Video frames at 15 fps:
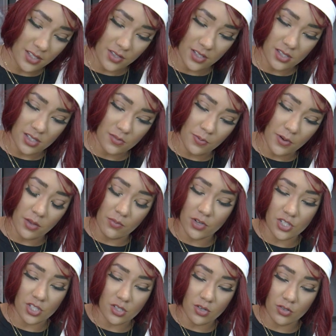And this is pretty
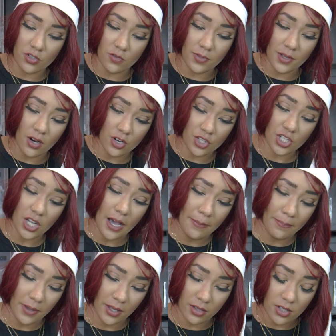much just going to be our
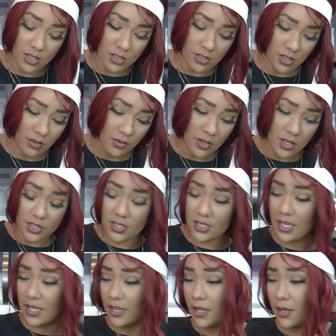topping. So just
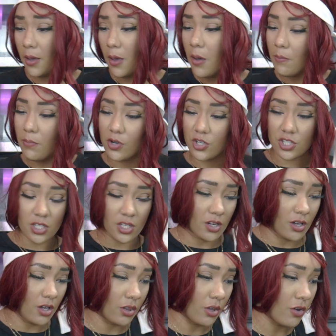getting it, pushing it
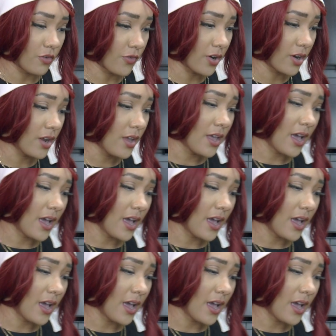all over.